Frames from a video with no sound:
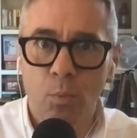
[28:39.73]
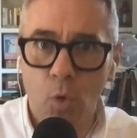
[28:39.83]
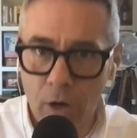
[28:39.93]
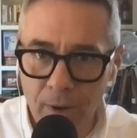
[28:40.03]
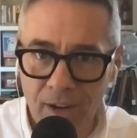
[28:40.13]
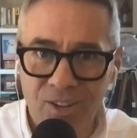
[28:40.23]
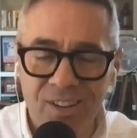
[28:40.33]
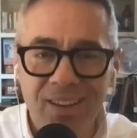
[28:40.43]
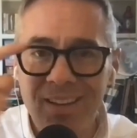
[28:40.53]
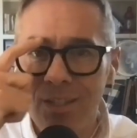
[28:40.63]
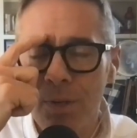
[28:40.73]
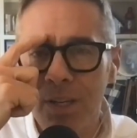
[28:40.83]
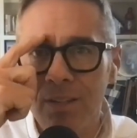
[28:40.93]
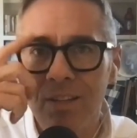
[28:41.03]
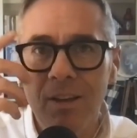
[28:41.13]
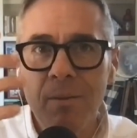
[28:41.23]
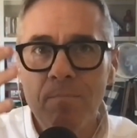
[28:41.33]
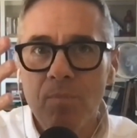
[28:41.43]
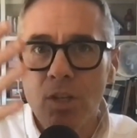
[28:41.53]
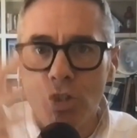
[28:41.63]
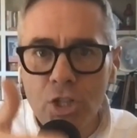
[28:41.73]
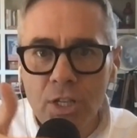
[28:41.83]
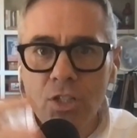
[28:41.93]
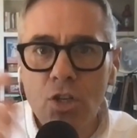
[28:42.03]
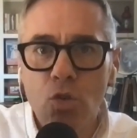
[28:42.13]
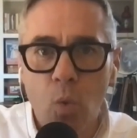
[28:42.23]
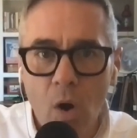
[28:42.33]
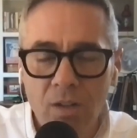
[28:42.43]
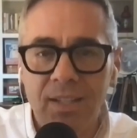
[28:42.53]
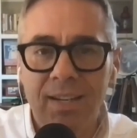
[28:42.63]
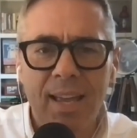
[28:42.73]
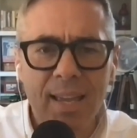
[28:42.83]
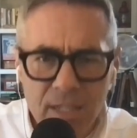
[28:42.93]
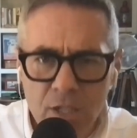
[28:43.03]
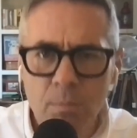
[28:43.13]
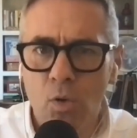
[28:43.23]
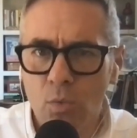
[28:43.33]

I'm worried about your kids, because Jesus walked in intimate